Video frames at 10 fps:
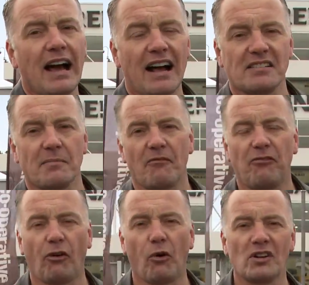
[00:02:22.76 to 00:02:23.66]
Has it been
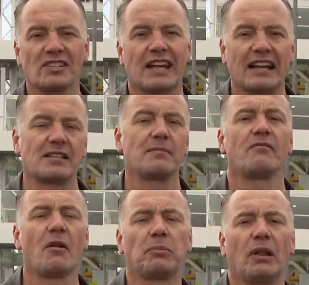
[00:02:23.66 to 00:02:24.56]
forced? Has it
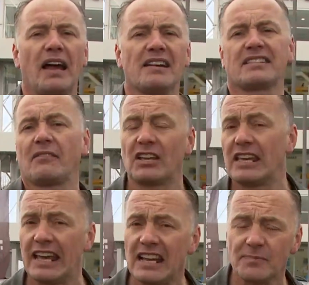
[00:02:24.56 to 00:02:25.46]
been replaced? Have the
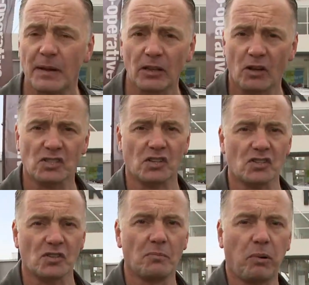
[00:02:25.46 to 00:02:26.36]
keys been lost at
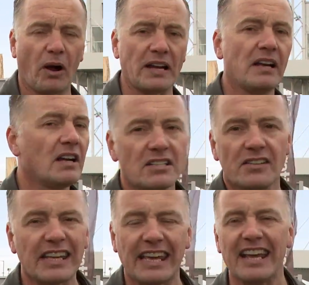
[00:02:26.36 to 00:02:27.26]
some point? Do
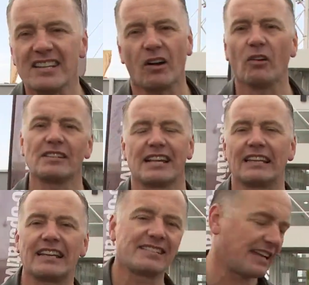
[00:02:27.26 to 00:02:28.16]
the keys all
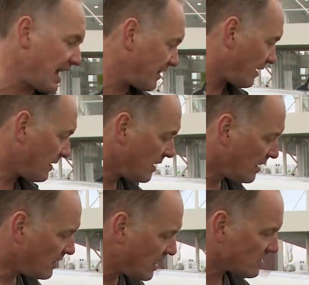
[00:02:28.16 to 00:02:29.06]
tally together?
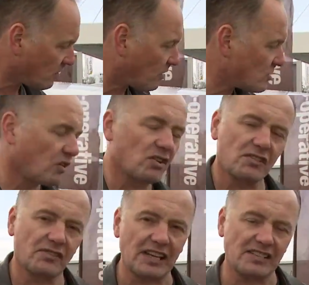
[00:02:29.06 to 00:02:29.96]
These are all the sorts
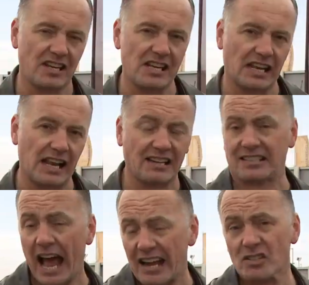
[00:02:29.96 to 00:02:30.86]
of things that you can
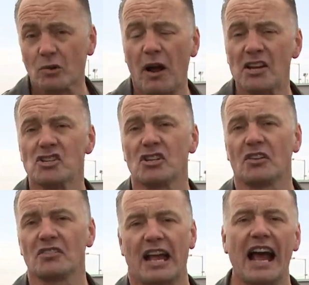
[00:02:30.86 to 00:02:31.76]
ask. Ask
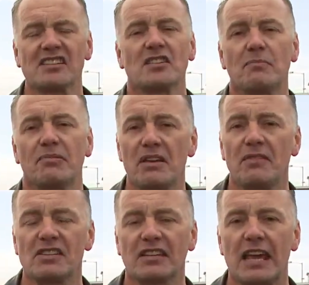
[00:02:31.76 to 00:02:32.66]
questions. Ask the
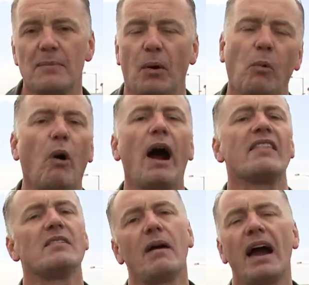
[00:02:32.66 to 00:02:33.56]
previous keeper why
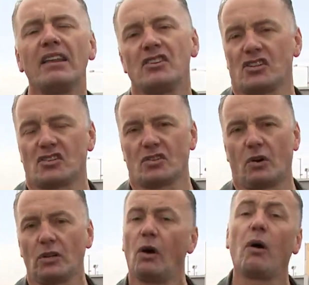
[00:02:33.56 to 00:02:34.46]
the mileage is
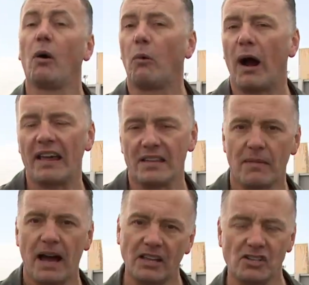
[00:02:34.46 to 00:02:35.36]
so low or why the
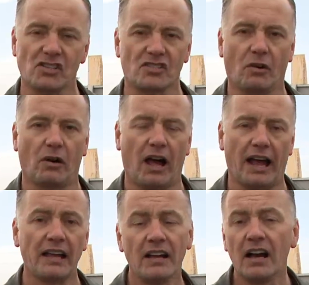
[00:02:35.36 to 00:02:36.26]
mileage is so
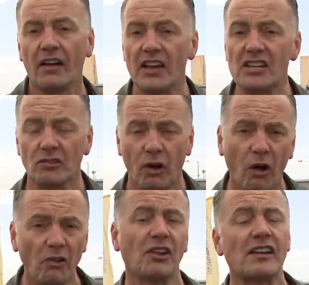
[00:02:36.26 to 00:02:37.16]
high. And these are
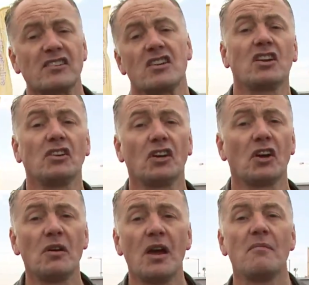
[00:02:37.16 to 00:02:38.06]
all things that you can
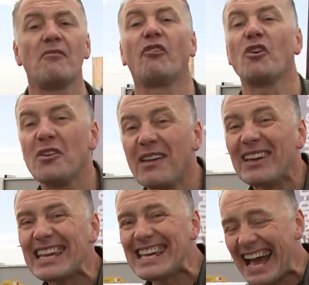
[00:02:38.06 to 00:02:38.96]
do before you
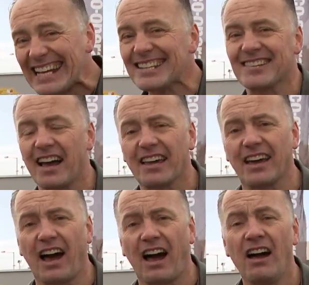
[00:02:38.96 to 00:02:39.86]
even get into that
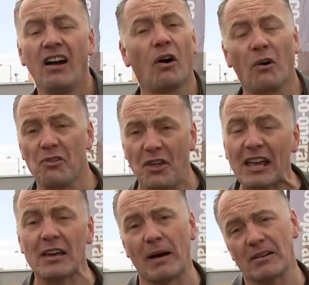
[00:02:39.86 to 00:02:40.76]
car or
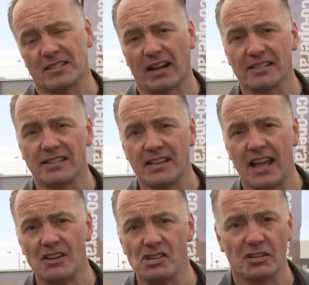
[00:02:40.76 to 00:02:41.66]
think about starting the
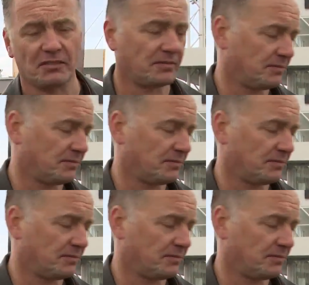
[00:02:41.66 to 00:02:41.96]
engine.